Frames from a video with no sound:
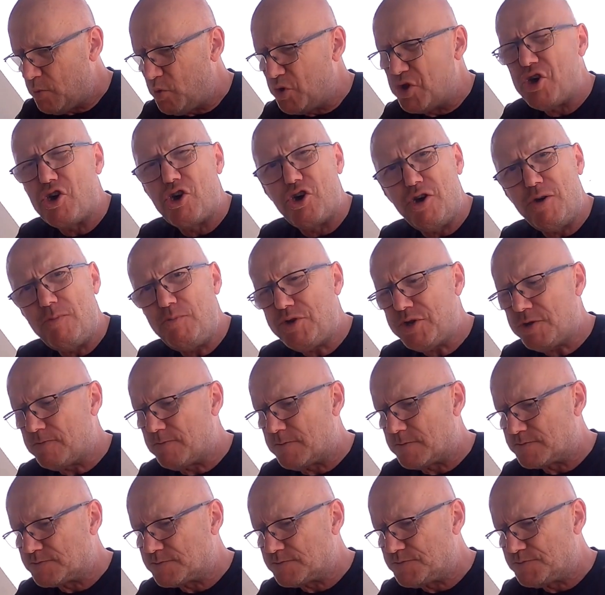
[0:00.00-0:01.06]
with herbs,
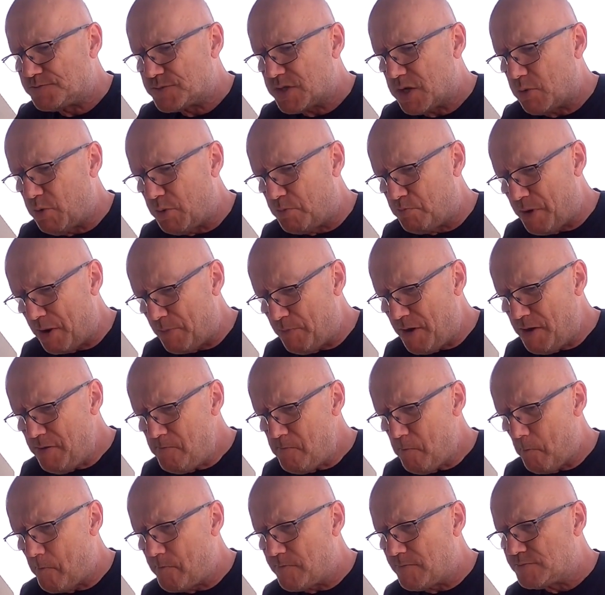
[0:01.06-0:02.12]
with
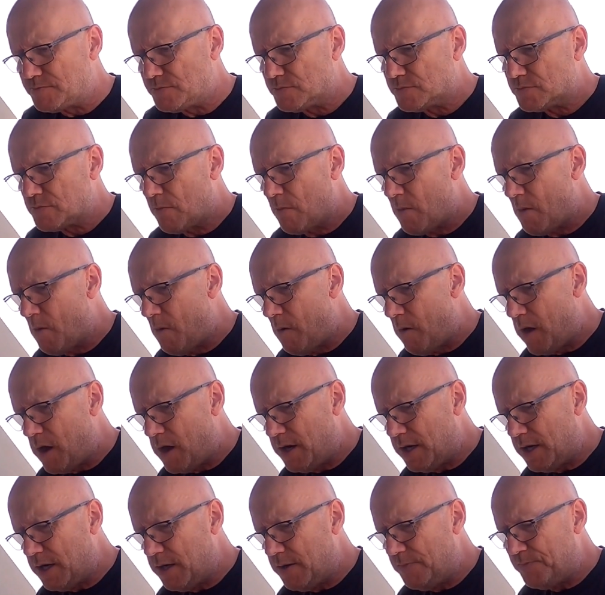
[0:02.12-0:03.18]
pepper,
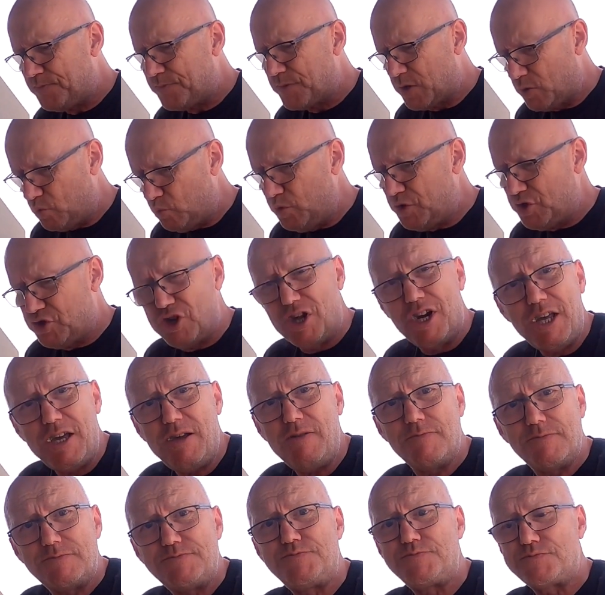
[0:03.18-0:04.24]
with
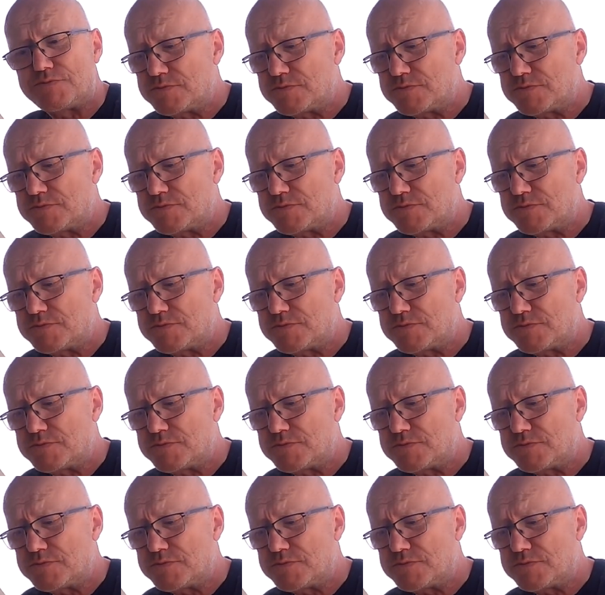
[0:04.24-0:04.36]
chili.